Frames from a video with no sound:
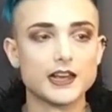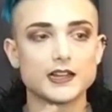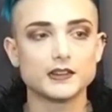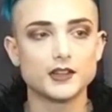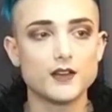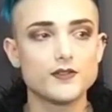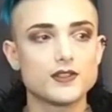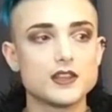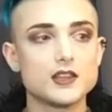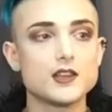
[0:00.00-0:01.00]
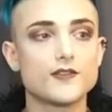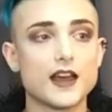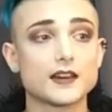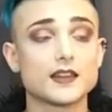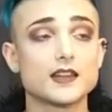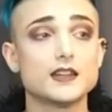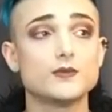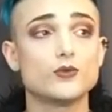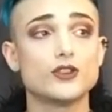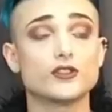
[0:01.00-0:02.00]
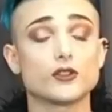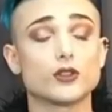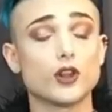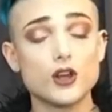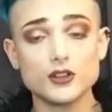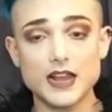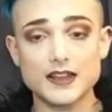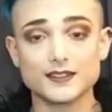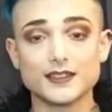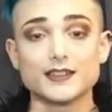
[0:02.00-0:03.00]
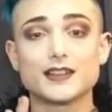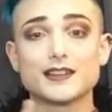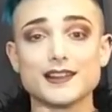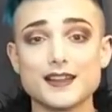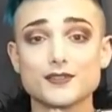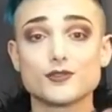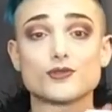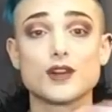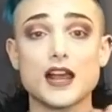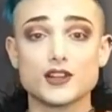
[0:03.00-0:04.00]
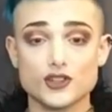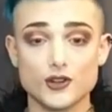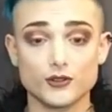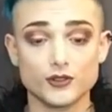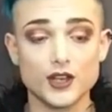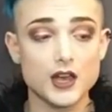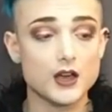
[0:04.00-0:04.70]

and I love the fact that it is long lasting, can last through drag shows,